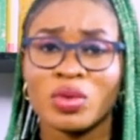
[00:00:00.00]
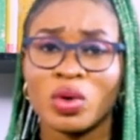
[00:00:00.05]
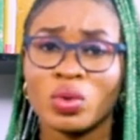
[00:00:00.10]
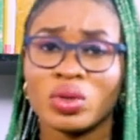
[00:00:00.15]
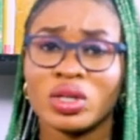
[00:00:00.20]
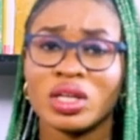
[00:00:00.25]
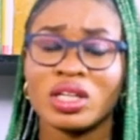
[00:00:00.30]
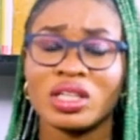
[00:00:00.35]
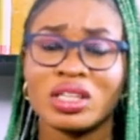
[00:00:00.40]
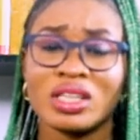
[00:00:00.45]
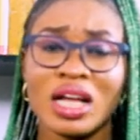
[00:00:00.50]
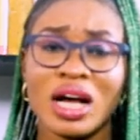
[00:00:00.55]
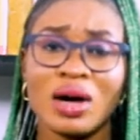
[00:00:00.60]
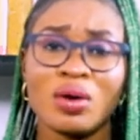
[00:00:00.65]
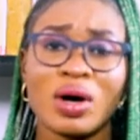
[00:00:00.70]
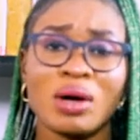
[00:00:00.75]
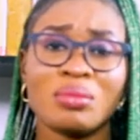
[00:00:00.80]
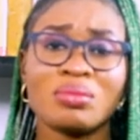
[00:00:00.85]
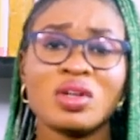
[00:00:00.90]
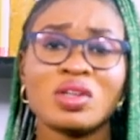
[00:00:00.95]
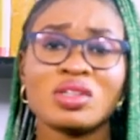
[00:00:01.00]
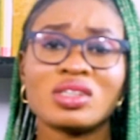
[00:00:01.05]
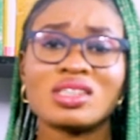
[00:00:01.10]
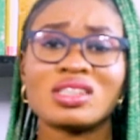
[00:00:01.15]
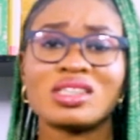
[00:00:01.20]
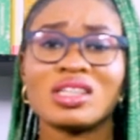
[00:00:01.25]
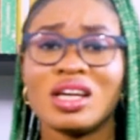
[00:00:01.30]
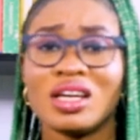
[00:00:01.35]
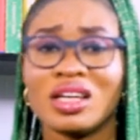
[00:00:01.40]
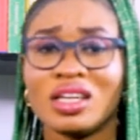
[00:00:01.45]
Okay, now, I'm not
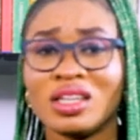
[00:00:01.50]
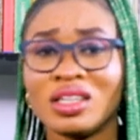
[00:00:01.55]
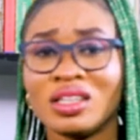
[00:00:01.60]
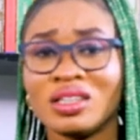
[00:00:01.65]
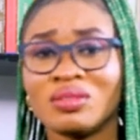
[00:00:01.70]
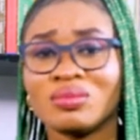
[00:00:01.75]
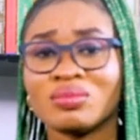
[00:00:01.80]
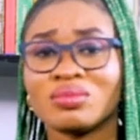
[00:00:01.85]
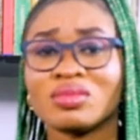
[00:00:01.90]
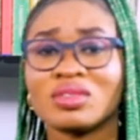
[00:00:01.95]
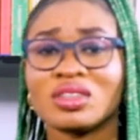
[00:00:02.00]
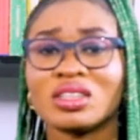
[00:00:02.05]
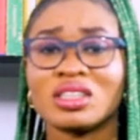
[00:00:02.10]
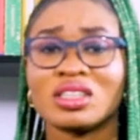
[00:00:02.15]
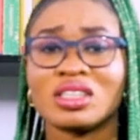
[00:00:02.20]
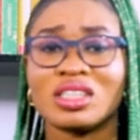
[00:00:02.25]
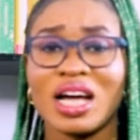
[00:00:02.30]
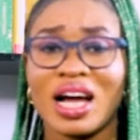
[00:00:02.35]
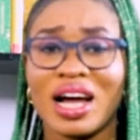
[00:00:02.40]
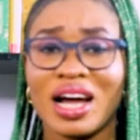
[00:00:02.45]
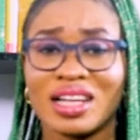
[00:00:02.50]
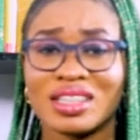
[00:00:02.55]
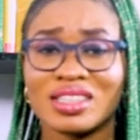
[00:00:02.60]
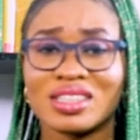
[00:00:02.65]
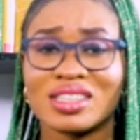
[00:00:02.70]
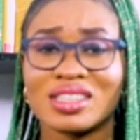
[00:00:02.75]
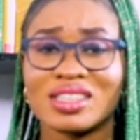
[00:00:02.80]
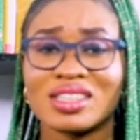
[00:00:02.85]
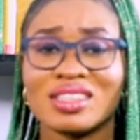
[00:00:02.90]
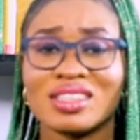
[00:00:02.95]
saying that